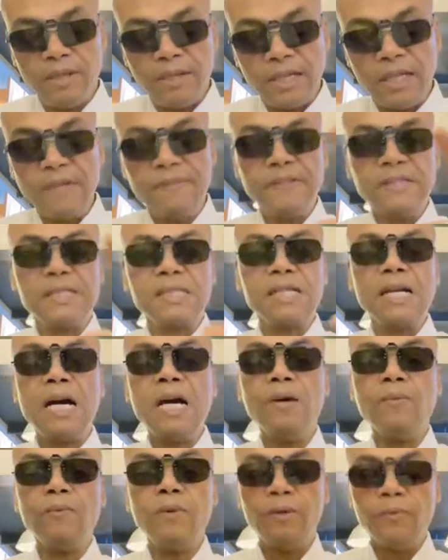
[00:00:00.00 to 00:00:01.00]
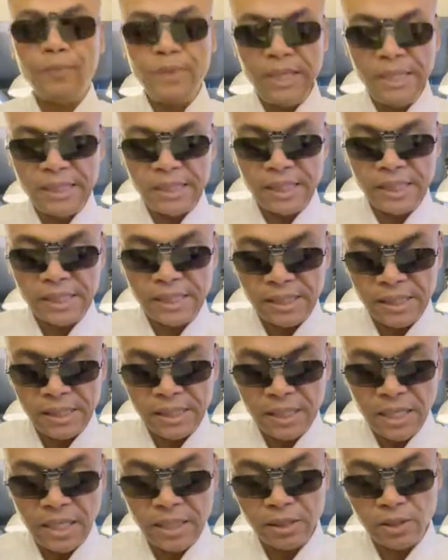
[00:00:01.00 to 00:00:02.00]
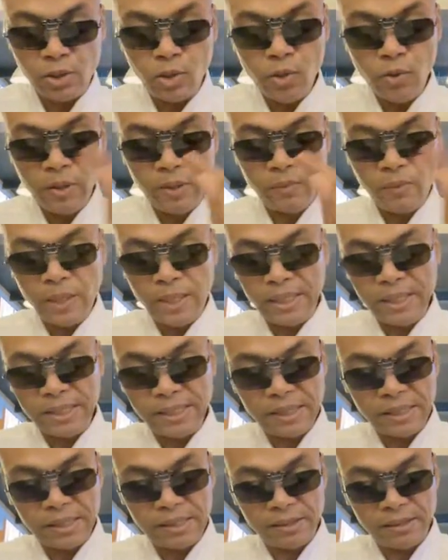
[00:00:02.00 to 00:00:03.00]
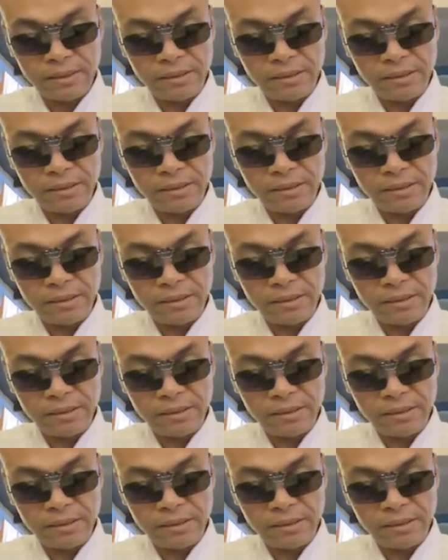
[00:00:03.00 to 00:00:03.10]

If it's not what we just discussed, who and what is it?